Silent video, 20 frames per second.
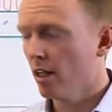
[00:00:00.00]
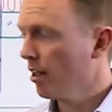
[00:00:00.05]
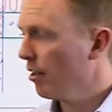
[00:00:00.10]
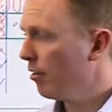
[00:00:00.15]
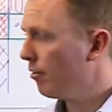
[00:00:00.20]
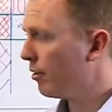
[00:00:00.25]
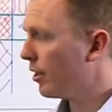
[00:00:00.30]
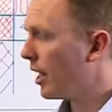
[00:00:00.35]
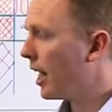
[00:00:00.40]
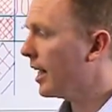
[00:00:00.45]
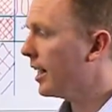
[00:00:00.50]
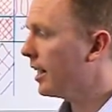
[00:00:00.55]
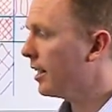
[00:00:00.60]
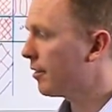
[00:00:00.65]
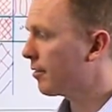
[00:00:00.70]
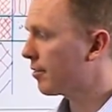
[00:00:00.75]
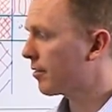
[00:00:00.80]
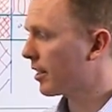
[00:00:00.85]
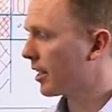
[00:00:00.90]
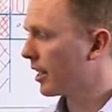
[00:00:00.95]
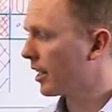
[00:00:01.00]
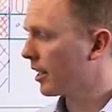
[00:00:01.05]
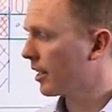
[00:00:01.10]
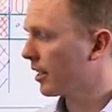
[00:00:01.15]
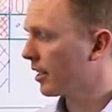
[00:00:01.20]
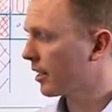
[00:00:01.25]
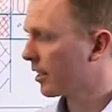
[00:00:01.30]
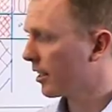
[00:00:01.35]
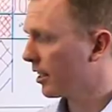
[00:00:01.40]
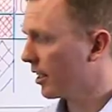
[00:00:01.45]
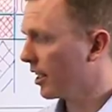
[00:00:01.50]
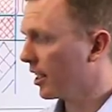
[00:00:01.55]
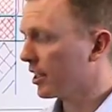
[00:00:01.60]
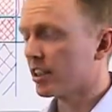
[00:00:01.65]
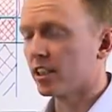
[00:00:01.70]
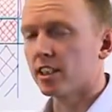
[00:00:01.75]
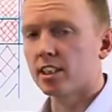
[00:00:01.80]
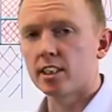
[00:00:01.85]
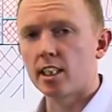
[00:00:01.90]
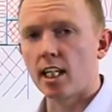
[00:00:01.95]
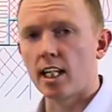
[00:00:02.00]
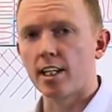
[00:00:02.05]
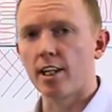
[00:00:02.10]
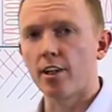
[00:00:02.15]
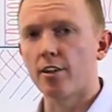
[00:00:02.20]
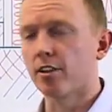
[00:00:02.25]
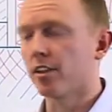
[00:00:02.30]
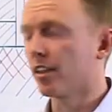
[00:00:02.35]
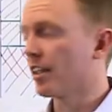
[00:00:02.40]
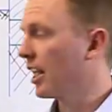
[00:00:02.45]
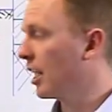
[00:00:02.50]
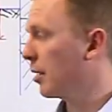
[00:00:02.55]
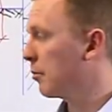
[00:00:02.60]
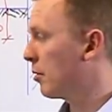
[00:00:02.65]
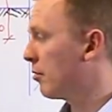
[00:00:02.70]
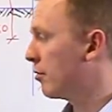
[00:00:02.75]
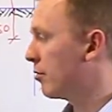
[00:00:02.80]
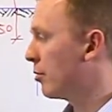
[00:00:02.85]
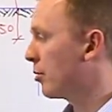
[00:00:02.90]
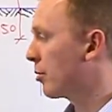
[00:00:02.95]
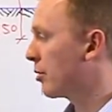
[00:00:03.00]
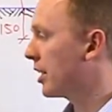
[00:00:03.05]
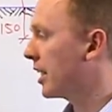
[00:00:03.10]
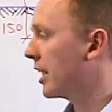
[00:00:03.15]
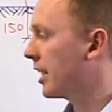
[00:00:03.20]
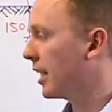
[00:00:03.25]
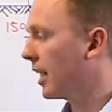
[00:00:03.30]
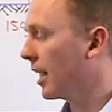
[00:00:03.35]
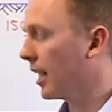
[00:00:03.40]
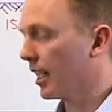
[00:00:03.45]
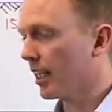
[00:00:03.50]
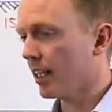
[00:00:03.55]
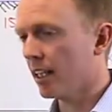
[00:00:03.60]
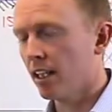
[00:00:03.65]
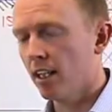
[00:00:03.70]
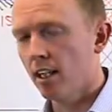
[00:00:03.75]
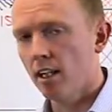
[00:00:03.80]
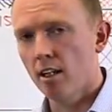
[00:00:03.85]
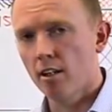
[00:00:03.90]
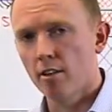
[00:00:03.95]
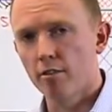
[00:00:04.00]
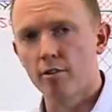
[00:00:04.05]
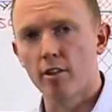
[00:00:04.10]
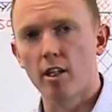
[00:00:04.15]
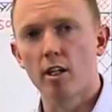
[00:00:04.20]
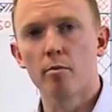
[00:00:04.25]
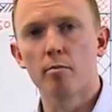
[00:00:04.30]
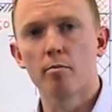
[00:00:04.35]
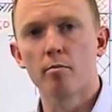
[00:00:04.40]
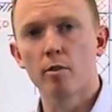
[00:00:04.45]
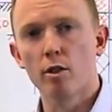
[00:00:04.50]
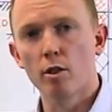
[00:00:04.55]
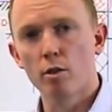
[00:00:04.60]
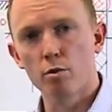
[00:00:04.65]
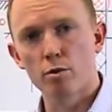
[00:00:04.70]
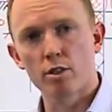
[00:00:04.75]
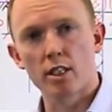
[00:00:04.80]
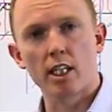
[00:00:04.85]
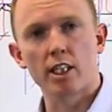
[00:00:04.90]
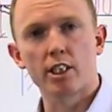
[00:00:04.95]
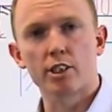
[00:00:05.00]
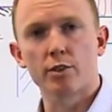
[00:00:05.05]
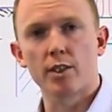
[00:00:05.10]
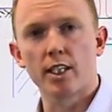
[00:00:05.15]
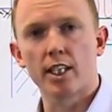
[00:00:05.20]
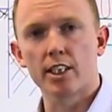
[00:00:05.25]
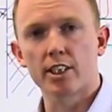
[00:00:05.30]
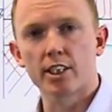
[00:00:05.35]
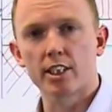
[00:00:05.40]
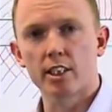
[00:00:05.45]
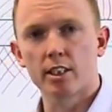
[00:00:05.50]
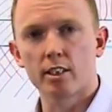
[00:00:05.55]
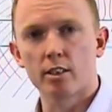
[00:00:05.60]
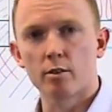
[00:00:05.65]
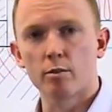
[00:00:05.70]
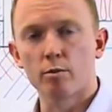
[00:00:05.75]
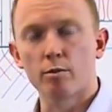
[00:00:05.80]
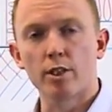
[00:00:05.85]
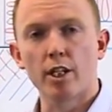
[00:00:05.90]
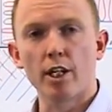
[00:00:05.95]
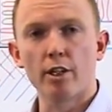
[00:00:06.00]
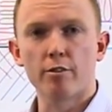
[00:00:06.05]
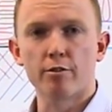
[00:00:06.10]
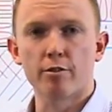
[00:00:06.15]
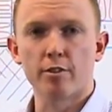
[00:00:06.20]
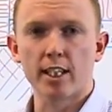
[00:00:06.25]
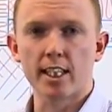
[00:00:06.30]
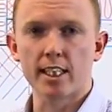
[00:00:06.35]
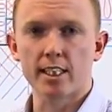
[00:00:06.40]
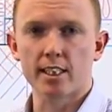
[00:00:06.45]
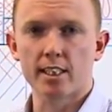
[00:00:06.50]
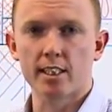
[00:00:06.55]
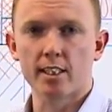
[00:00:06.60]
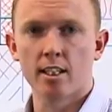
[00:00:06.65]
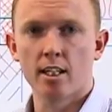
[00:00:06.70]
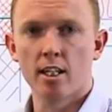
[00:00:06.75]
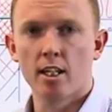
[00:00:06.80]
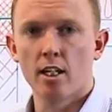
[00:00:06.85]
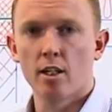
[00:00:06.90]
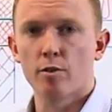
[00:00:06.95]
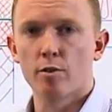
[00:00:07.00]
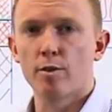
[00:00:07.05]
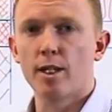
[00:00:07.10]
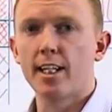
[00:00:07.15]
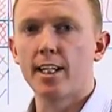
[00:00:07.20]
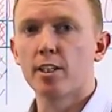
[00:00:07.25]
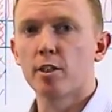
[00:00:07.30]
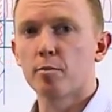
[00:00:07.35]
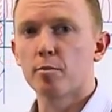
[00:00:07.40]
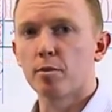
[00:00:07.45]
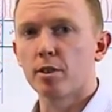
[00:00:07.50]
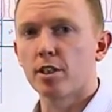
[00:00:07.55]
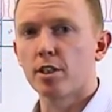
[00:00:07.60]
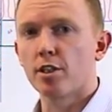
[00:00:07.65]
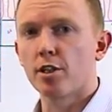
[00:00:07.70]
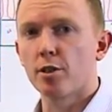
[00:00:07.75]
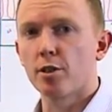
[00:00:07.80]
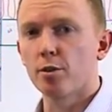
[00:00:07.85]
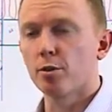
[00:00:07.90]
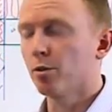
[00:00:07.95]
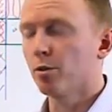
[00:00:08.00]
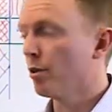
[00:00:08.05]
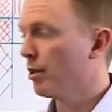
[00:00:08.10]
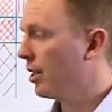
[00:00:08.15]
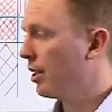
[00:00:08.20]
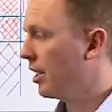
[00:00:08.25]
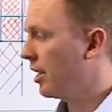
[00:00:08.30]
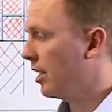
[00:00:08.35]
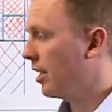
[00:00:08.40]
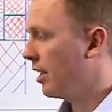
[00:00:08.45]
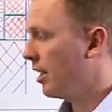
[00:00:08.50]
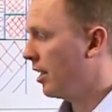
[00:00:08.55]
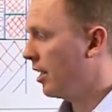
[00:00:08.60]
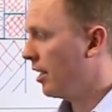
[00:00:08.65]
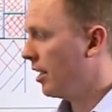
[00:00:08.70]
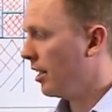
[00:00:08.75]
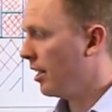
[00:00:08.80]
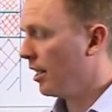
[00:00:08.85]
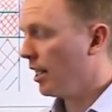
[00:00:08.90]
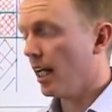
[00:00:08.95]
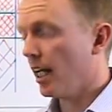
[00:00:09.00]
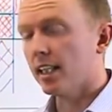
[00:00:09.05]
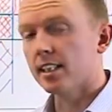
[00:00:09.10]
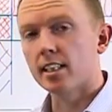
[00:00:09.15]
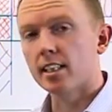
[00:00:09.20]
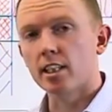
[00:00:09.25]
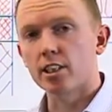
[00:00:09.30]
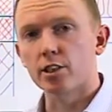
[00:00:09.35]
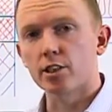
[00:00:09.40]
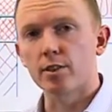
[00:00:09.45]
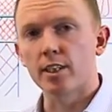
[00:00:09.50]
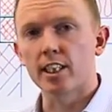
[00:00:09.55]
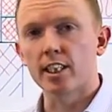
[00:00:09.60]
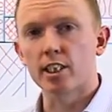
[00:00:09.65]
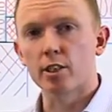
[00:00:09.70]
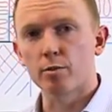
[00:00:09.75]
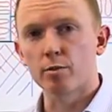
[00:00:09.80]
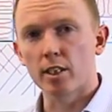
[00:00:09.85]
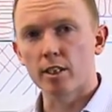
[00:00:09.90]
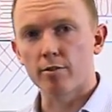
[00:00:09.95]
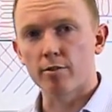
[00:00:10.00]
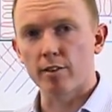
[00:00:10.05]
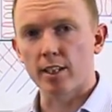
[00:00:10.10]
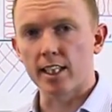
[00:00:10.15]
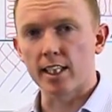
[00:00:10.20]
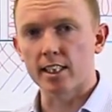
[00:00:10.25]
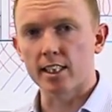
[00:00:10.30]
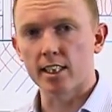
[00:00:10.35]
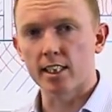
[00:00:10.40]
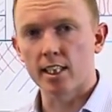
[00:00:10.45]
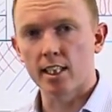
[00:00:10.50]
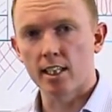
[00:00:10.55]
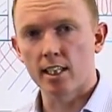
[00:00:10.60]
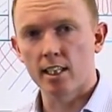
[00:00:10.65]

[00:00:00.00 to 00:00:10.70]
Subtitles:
for any of the conditions set out in Table 14A, from low saturation without freezing right up into high saturation with freezing,